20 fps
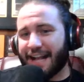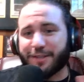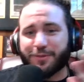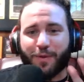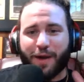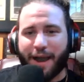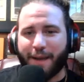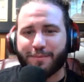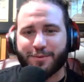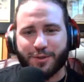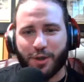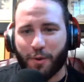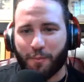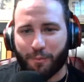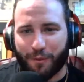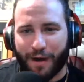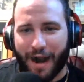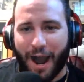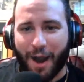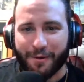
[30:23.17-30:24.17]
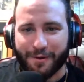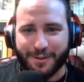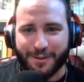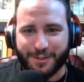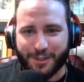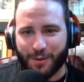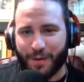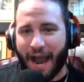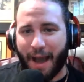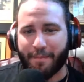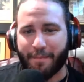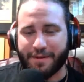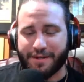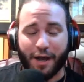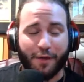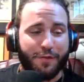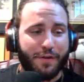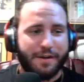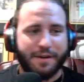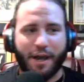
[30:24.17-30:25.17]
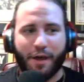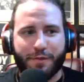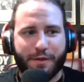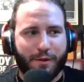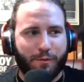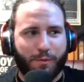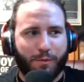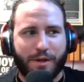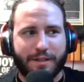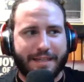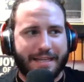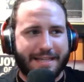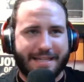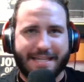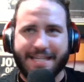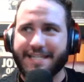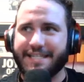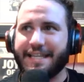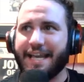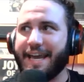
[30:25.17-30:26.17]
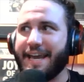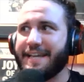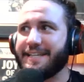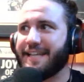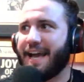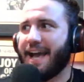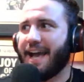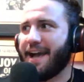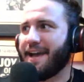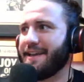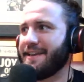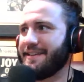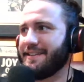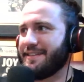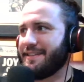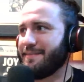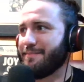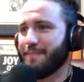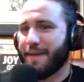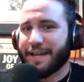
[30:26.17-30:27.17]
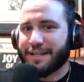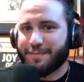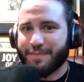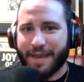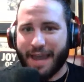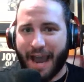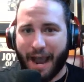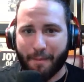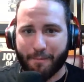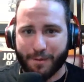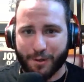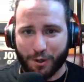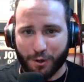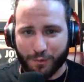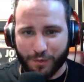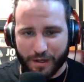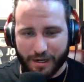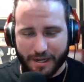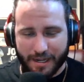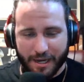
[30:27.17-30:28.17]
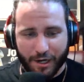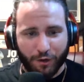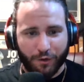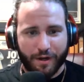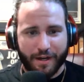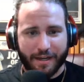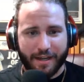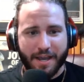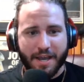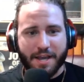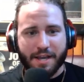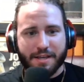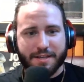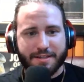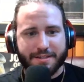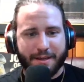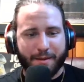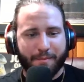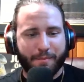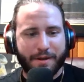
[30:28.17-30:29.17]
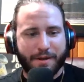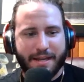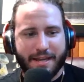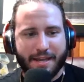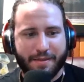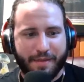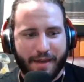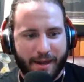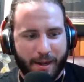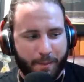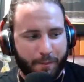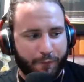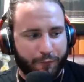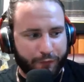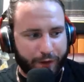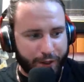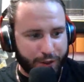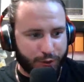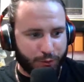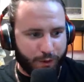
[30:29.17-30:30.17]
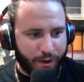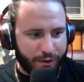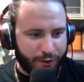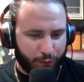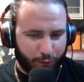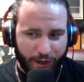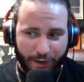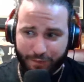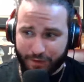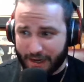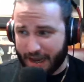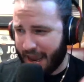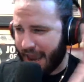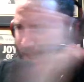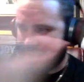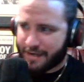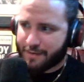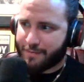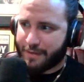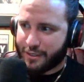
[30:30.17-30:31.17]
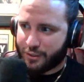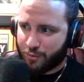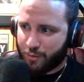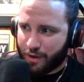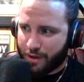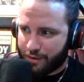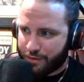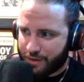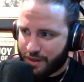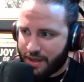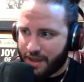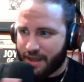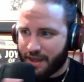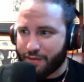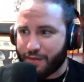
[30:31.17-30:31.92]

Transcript: that's why I'm so proud and so happy. Nothing, nothing really these days I, I makes me happier than hearing somebody that I'm friends with or even enemies with